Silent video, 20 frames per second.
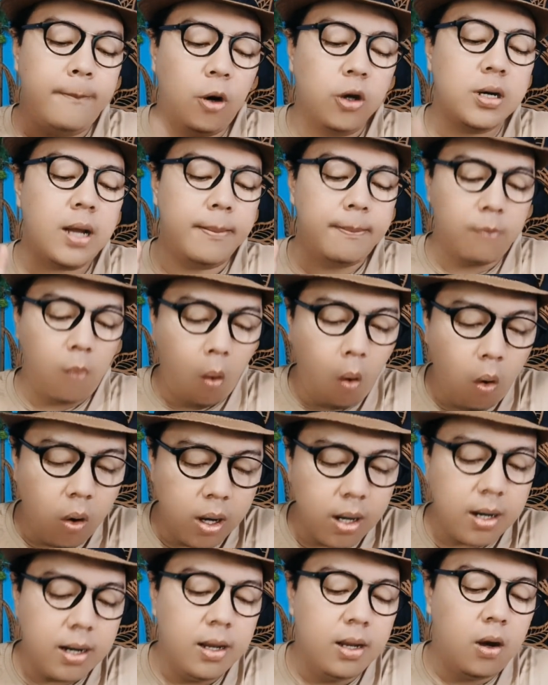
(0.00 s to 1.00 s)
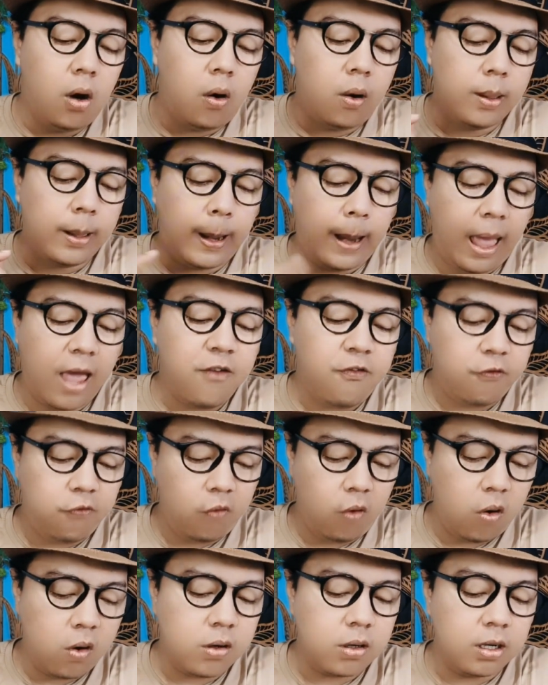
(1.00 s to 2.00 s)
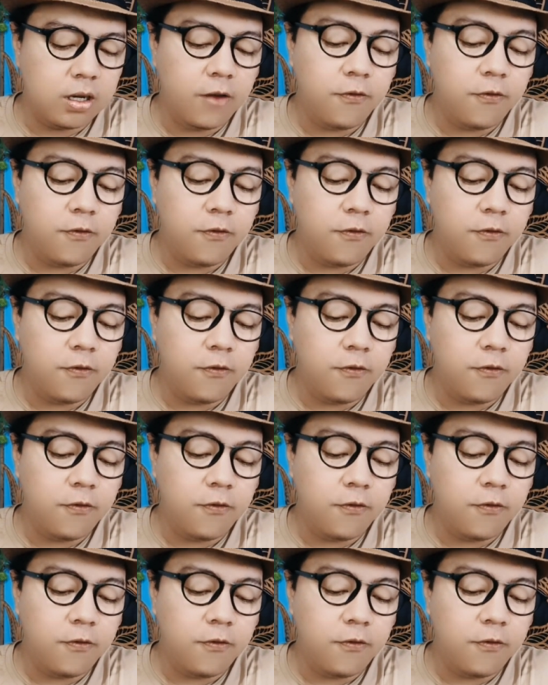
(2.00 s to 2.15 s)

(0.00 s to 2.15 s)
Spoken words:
Mon Amour, on live for